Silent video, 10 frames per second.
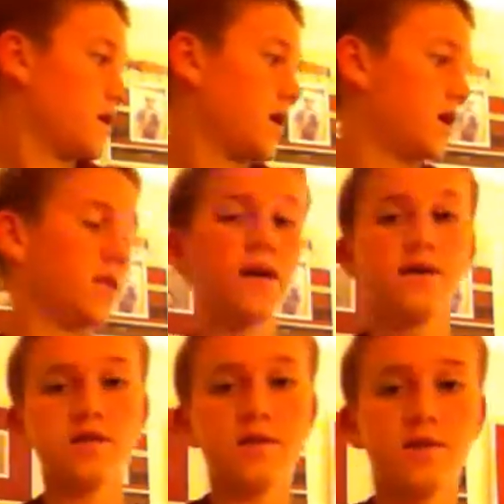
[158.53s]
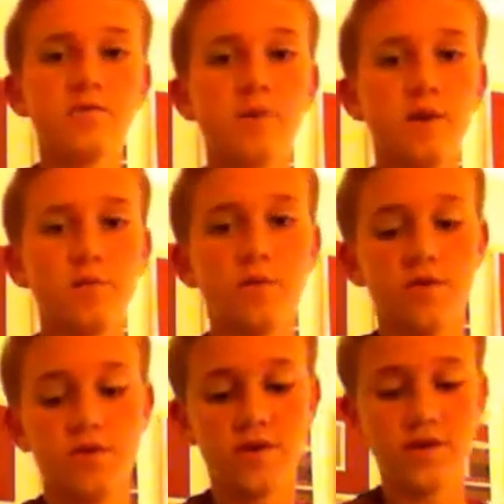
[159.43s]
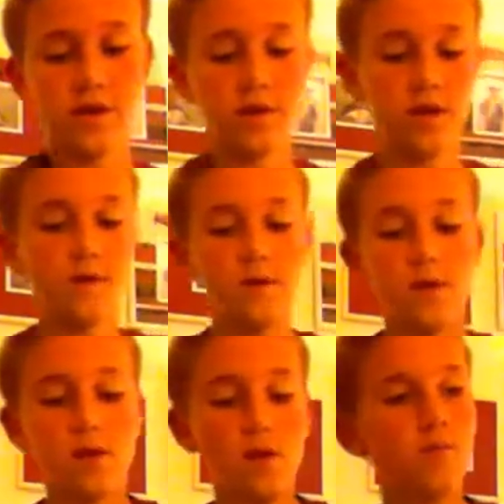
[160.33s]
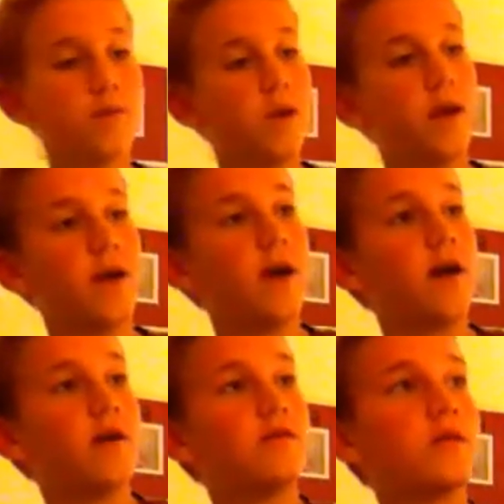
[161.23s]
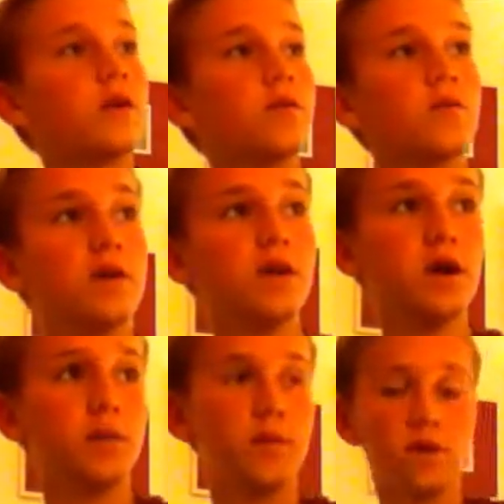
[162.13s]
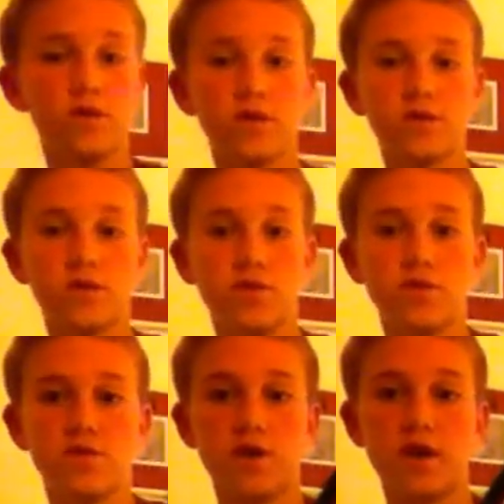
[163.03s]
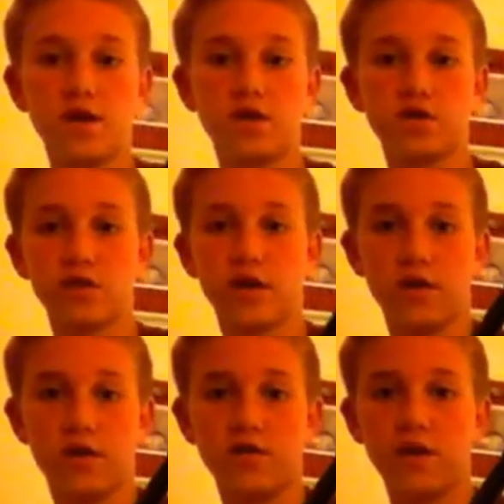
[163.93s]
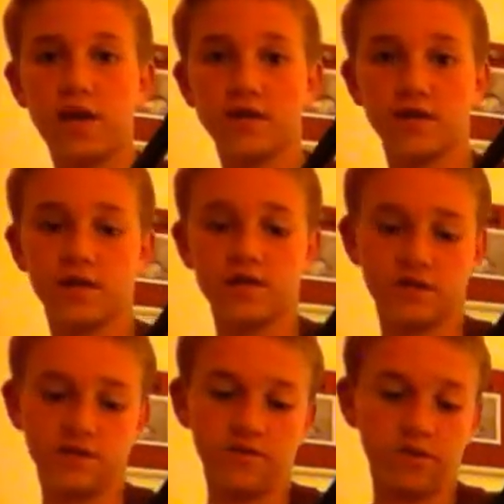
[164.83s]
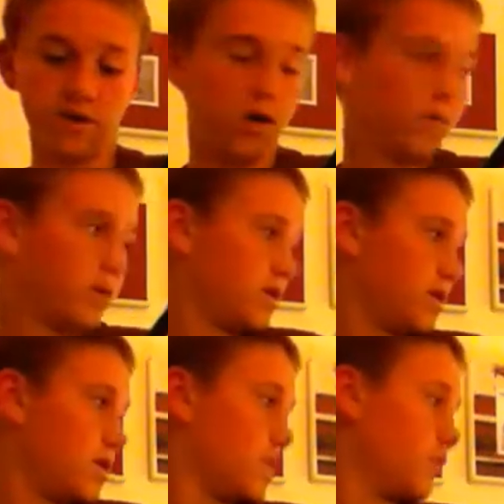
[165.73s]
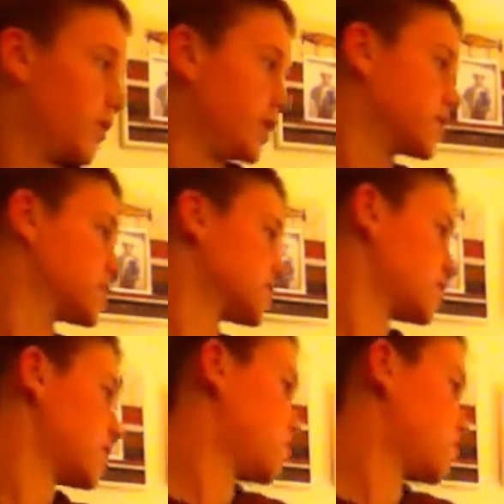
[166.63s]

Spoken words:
and that's the best Power Pro there is out there. But I have rigged up here this 3-inch leader. You can't see because it's fluorocarbon, but it's